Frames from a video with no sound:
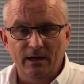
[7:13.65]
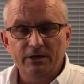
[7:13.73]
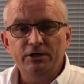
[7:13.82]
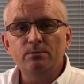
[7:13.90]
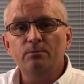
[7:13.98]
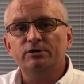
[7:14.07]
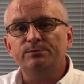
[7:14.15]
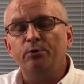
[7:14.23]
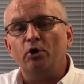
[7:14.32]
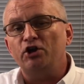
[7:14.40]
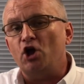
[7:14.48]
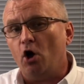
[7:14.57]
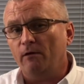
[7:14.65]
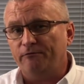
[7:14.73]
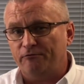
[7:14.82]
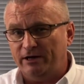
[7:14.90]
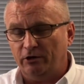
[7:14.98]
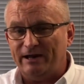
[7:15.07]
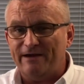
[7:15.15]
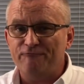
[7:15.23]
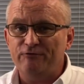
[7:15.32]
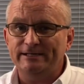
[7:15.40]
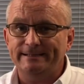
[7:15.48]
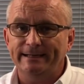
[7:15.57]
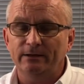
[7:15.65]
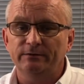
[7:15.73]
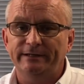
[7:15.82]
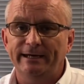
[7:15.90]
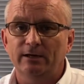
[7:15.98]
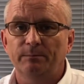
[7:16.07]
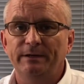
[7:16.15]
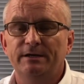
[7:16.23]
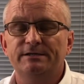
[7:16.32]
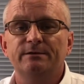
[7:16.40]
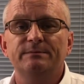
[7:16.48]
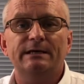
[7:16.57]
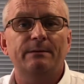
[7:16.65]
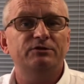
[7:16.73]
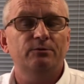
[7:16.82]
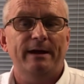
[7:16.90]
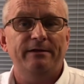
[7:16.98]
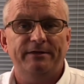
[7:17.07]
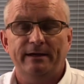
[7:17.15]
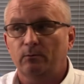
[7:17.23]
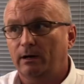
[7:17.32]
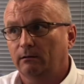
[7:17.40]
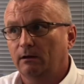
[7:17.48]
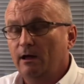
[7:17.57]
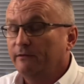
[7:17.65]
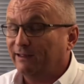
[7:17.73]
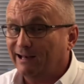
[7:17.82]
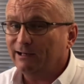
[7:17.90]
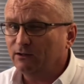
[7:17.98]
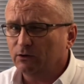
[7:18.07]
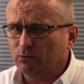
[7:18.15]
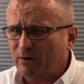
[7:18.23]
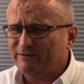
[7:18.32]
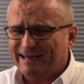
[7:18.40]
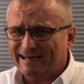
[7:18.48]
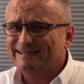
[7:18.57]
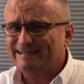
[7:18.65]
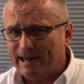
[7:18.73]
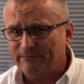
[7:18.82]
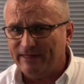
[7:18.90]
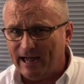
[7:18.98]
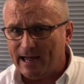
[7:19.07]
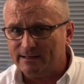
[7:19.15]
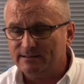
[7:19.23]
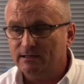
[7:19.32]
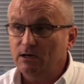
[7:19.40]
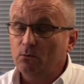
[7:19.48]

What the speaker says: You must put an offer in on every single deal, because sometimes you may think, well, the landlord won't accept that.